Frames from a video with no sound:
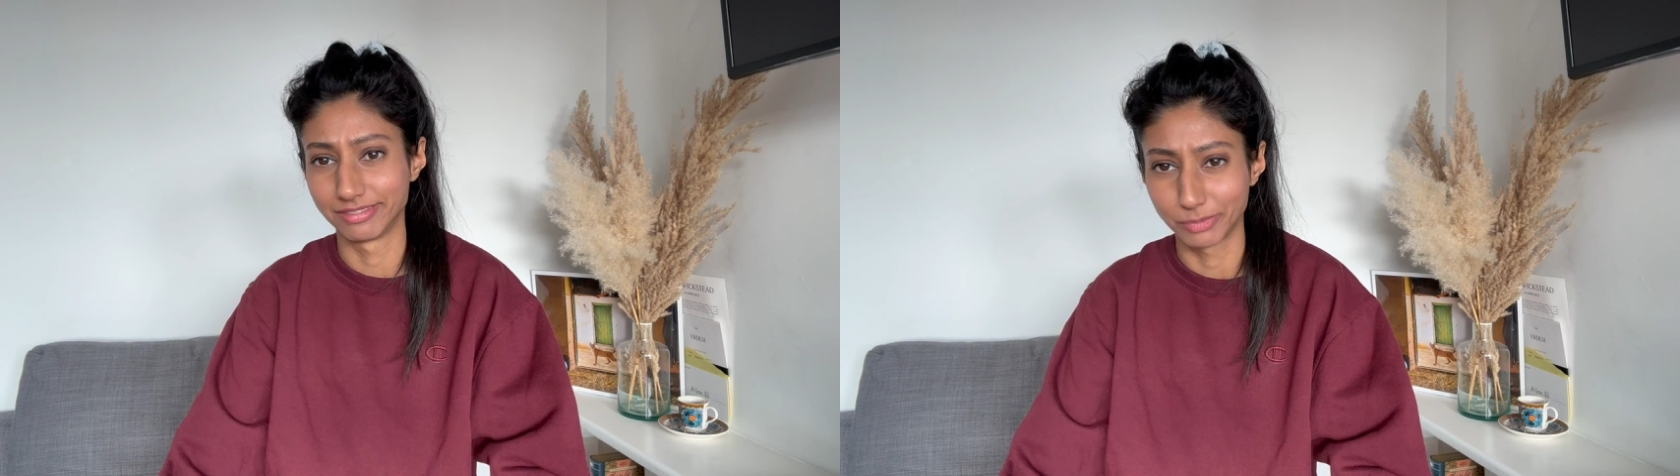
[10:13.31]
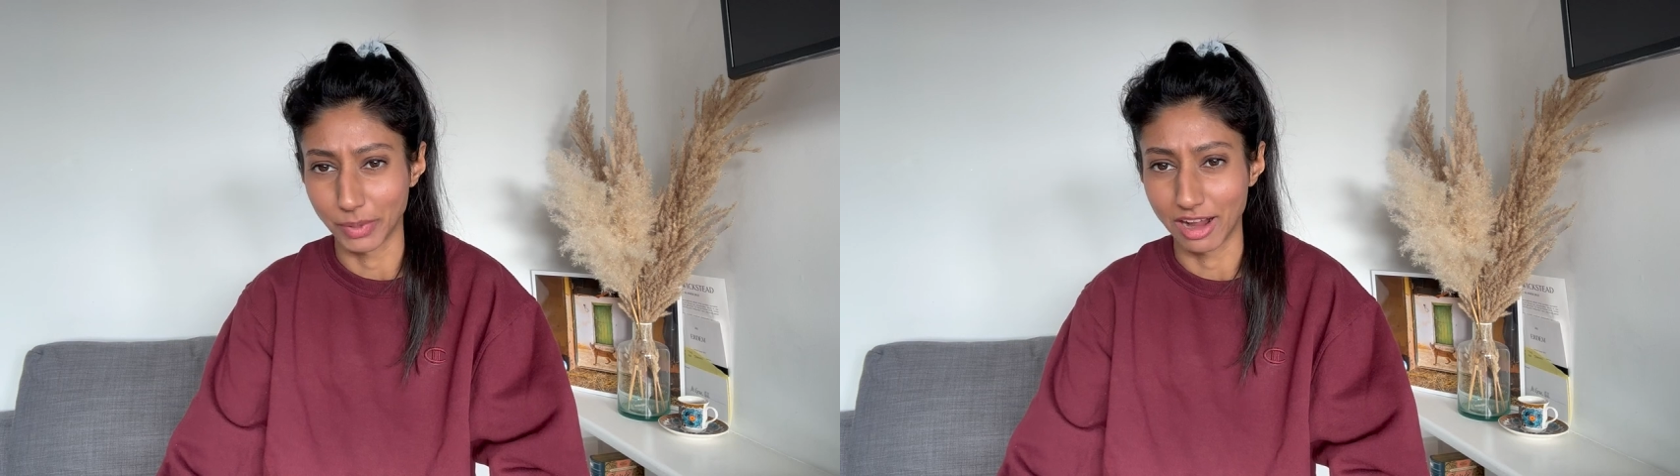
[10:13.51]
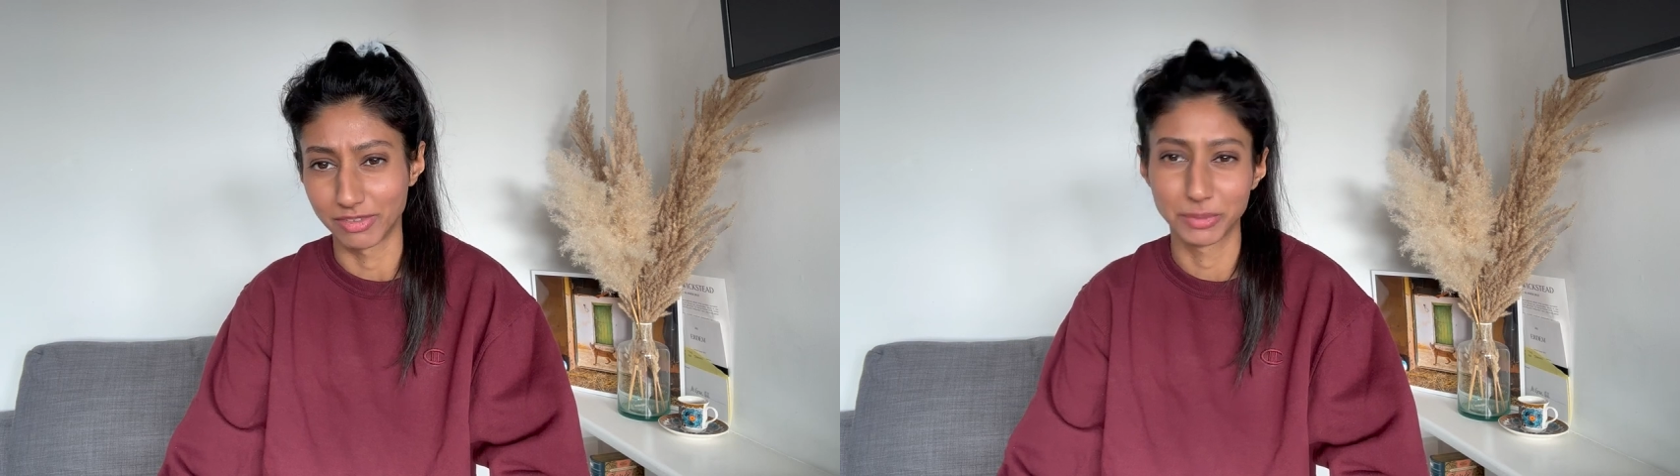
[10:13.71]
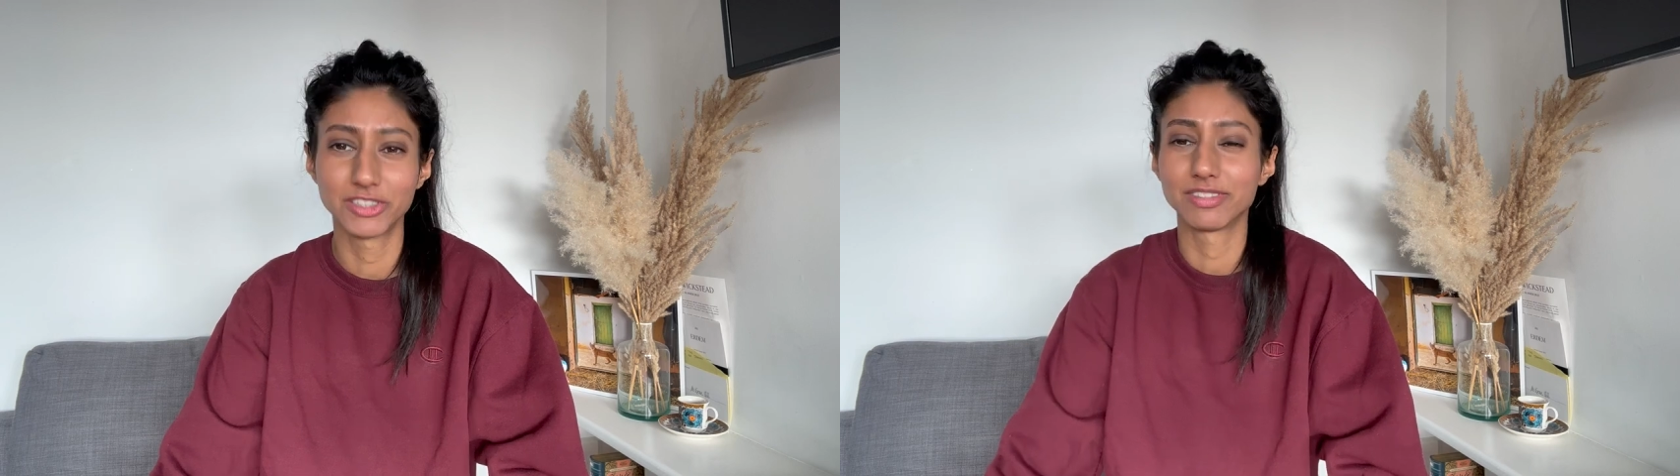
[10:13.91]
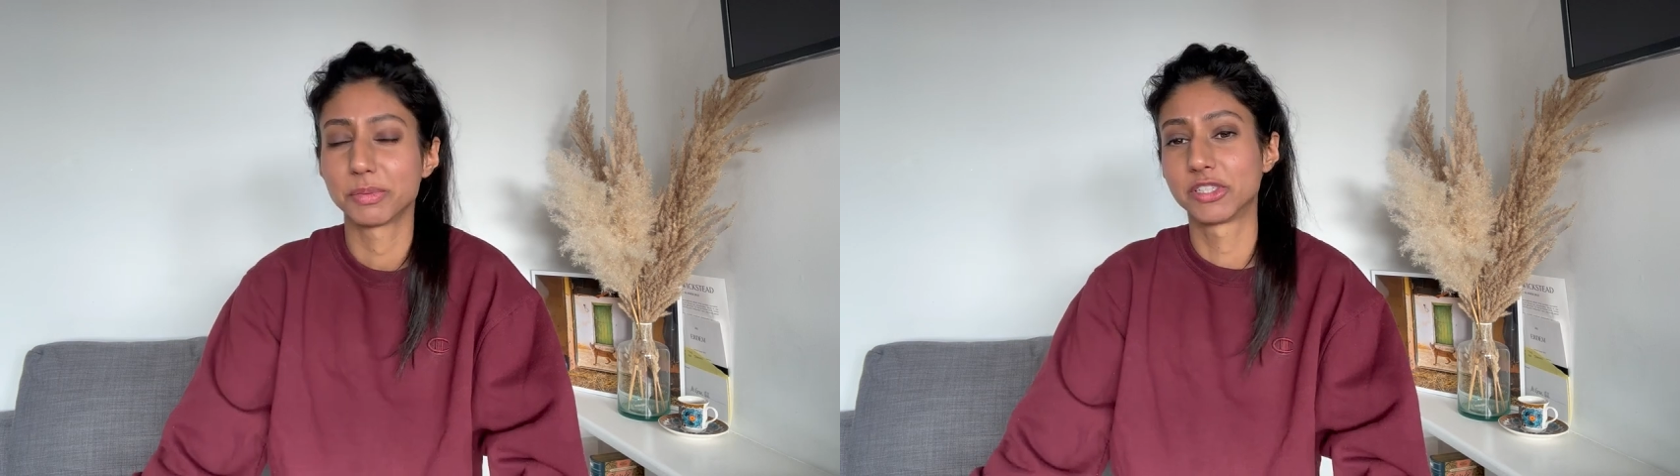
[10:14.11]
whatever, which
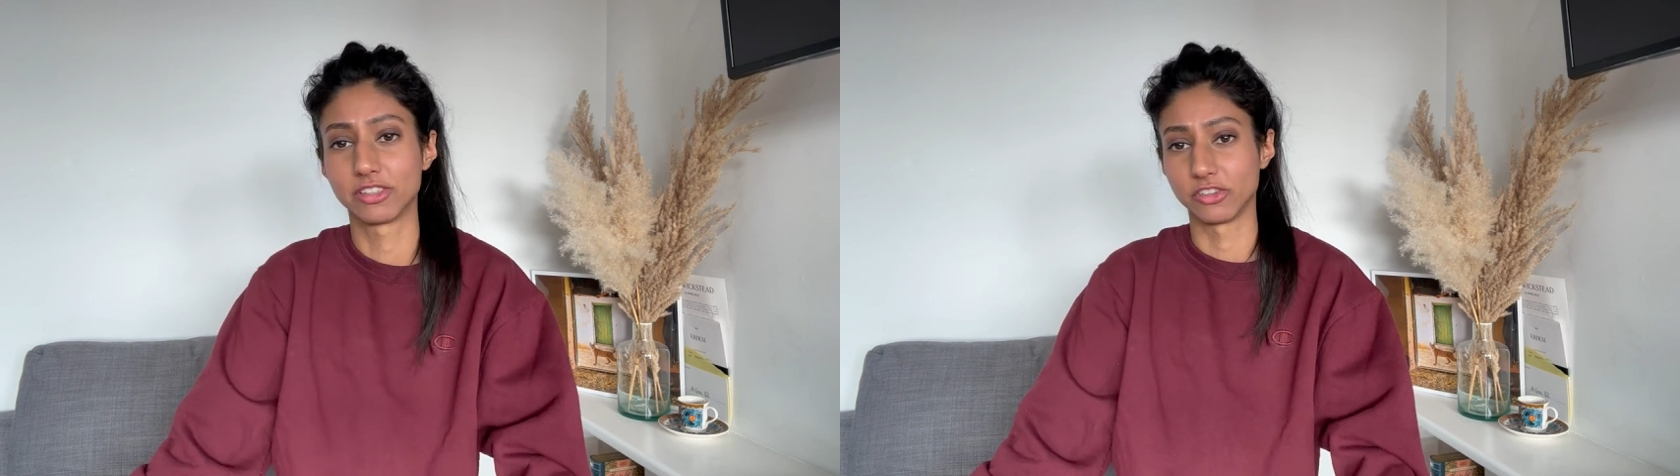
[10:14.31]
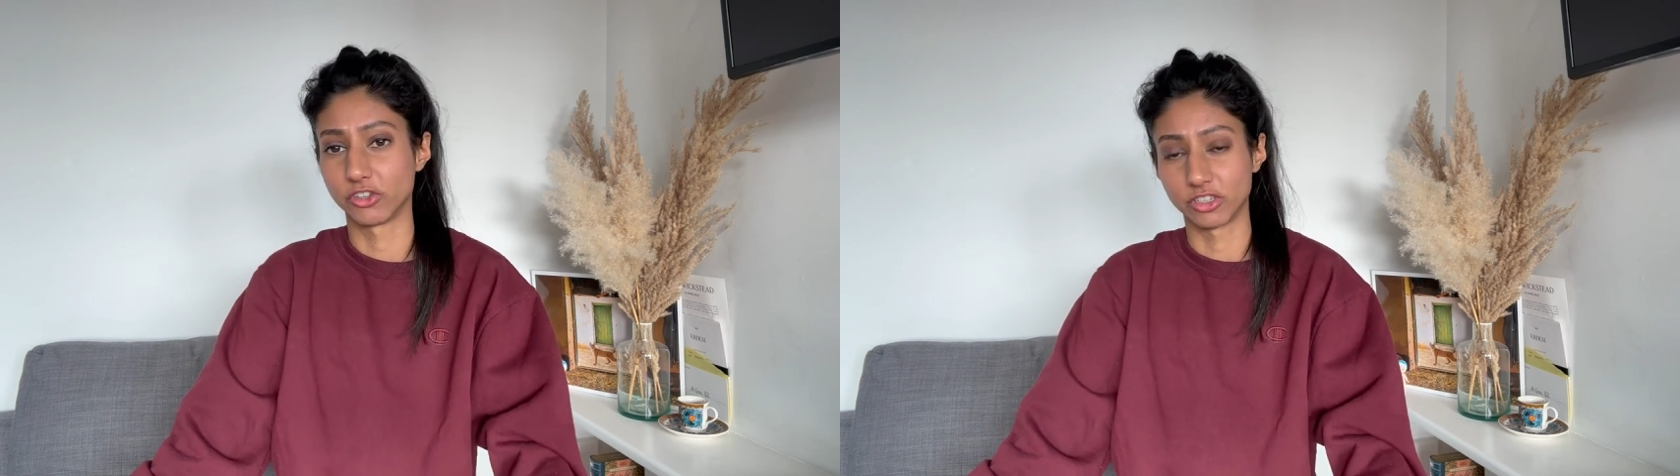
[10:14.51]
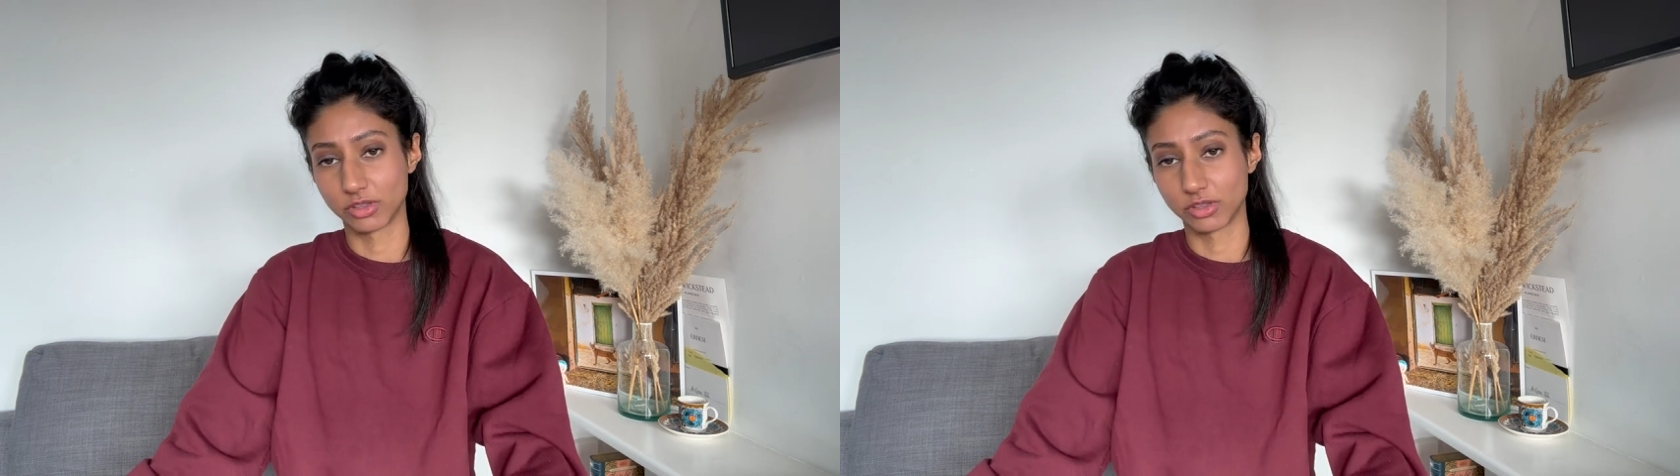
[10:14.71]
is which isn't true.